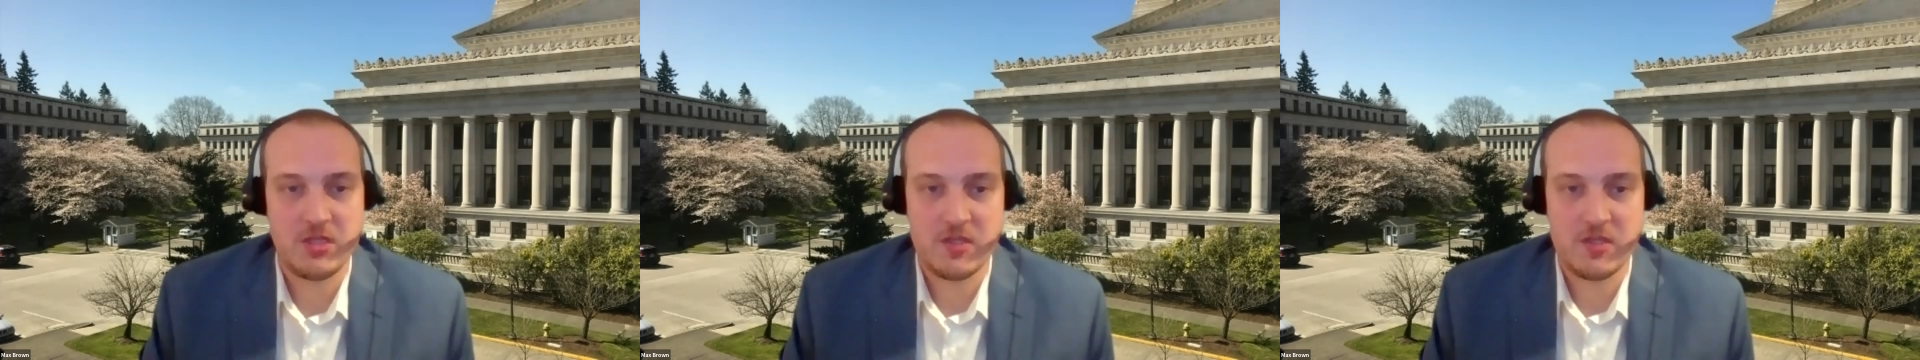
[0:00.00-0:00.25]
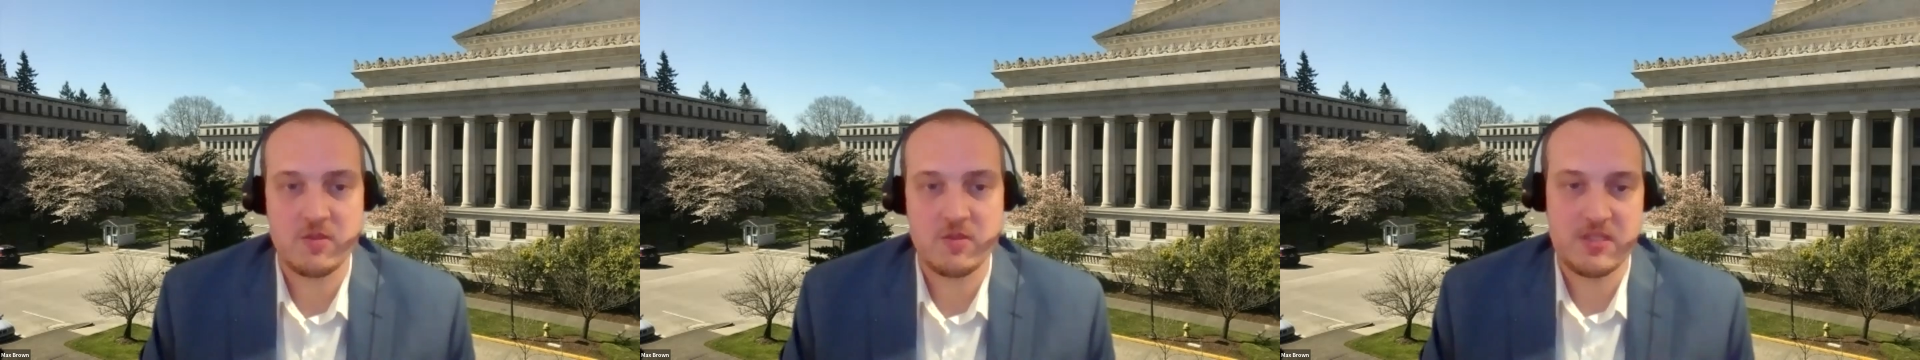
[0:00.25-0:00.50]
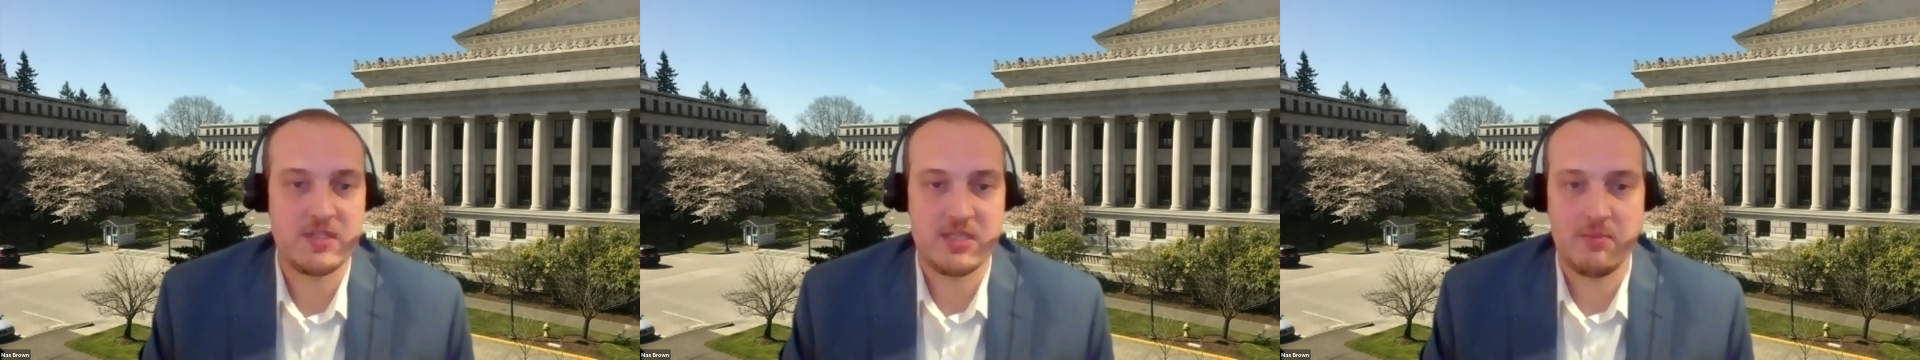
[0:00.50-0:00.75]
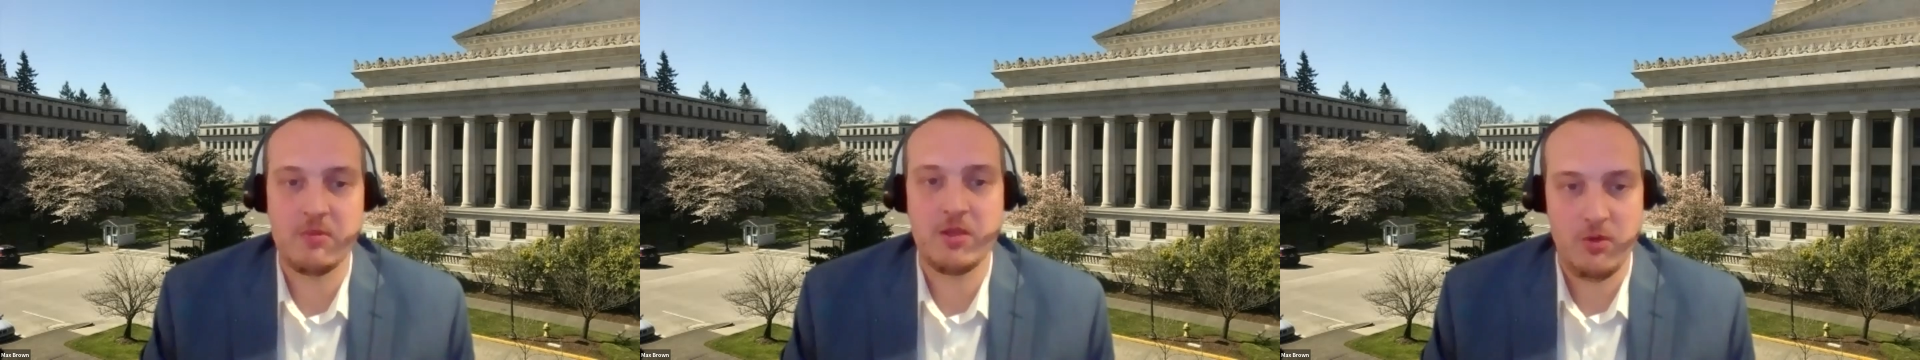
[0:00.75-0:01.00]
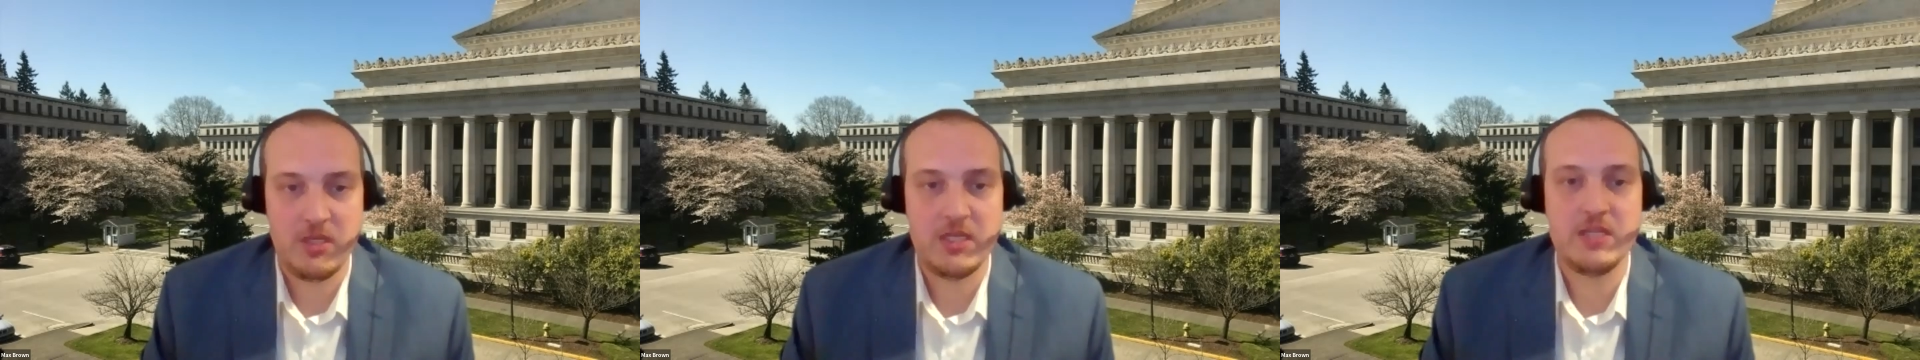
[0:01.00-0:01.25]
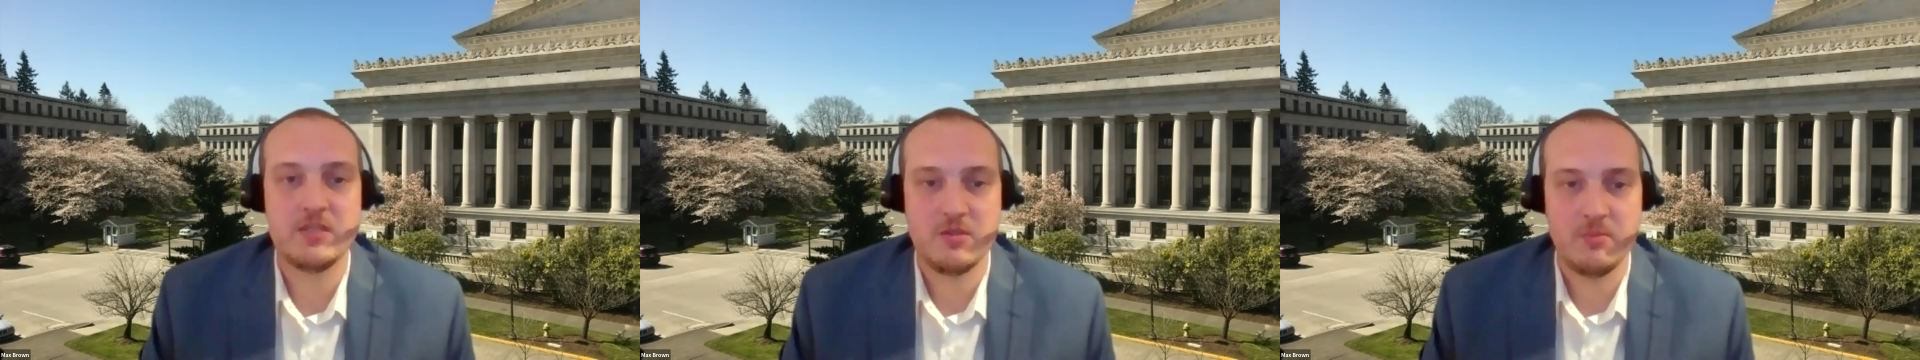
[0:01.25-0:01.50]
because this is something we
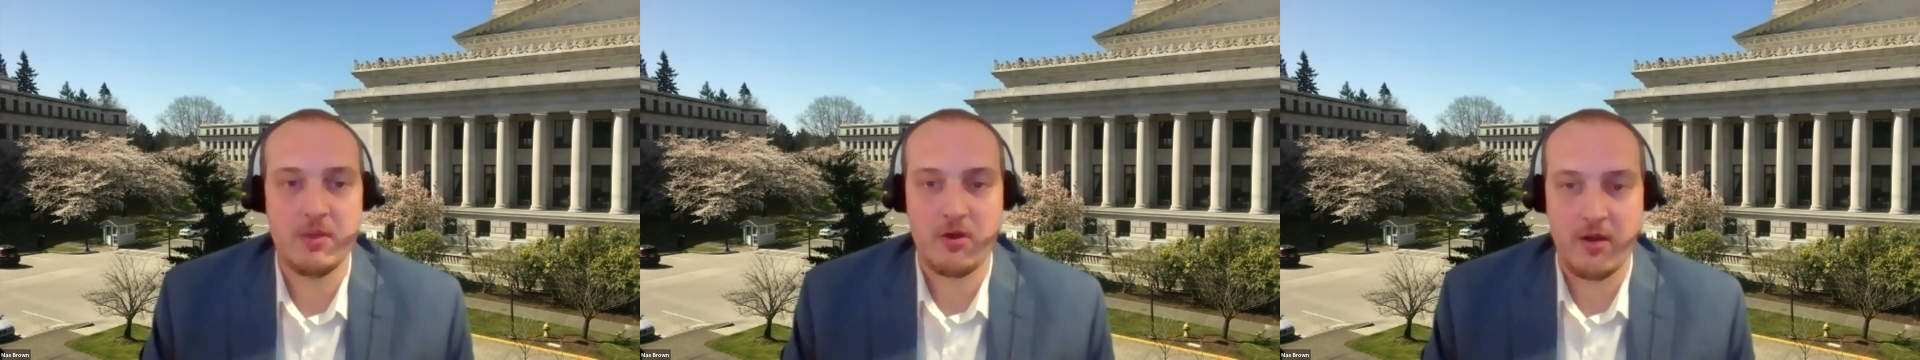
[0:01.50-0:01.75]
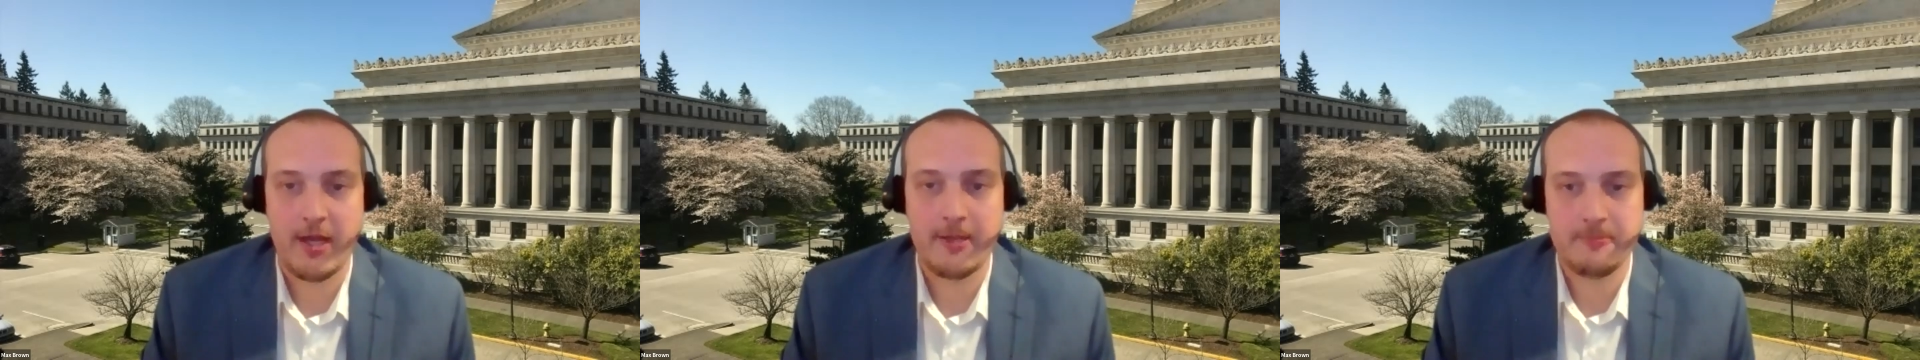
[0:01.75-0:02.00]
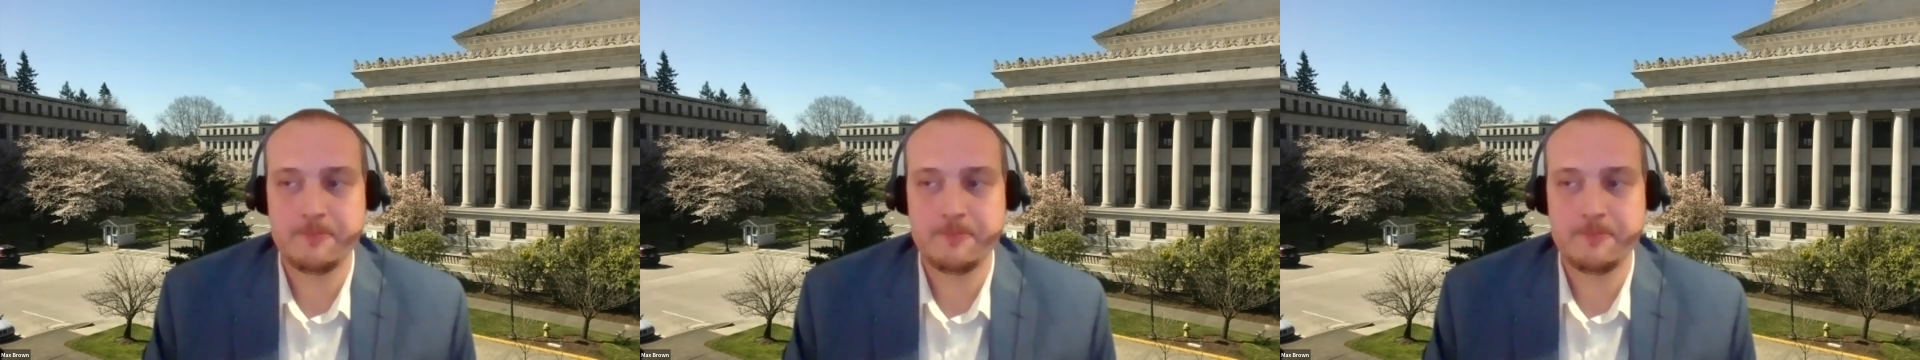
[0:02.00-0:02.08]
need to do better at.